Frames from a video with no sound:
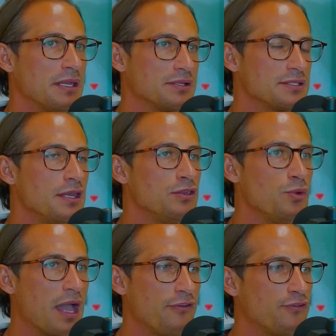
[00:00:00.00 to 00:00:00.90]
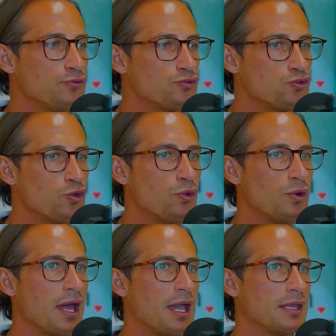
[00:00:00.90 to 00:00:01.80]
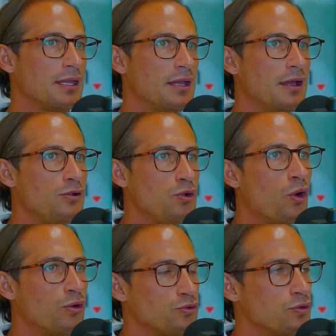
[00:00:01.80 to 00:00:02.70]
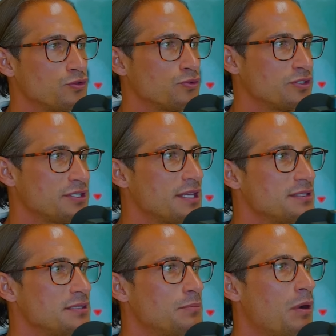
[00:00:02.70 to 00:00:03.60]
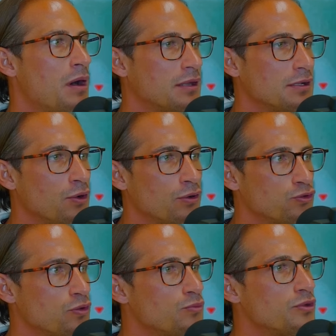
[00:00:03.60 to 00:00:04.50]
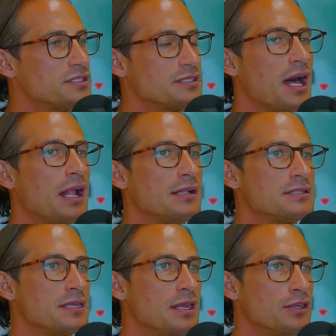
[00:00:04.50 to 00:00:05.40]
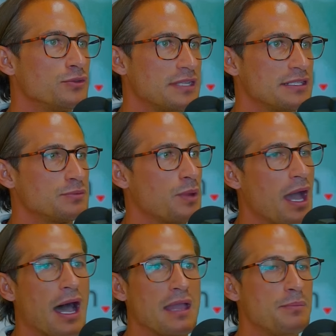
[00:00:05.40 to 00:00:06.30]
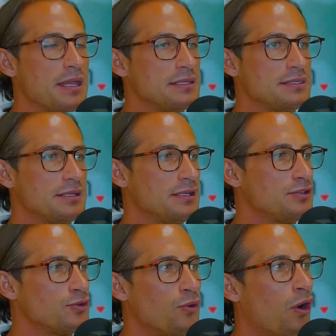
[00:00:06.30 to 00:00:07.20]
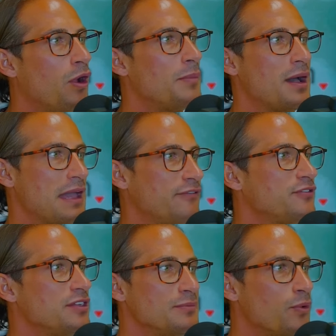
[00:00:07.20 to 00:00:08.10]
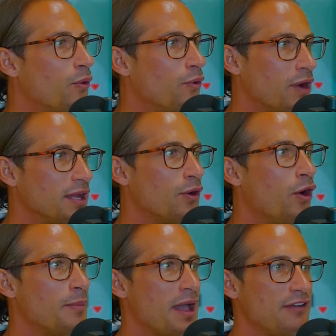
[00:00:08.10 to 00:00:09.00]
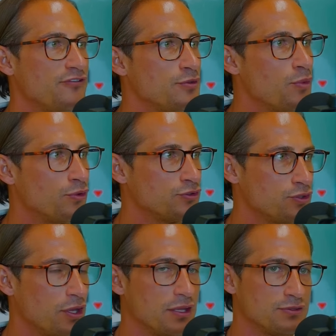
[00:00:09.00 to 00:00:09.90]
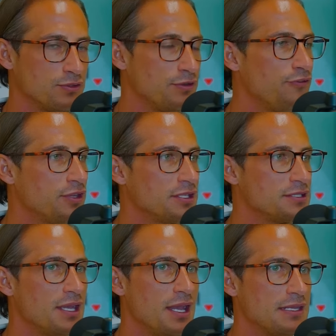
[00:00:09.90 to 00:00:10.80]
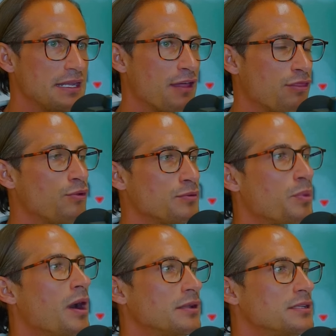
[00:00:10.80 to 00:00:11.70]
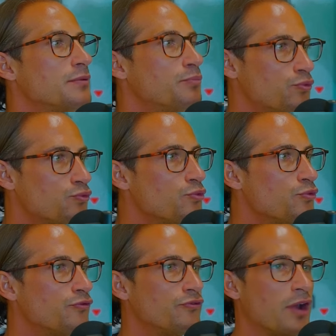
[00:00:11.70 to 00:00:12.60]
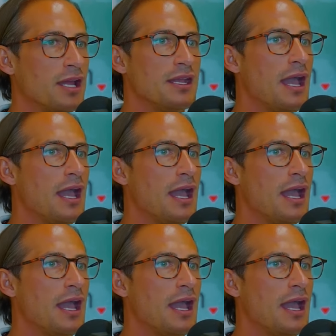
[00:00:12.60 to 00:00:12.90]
Because you have to show like long-term success in the market, long-term results. So that's where I basically show all my FTMO, right? All my FTMO certificates that are third-party approved, right?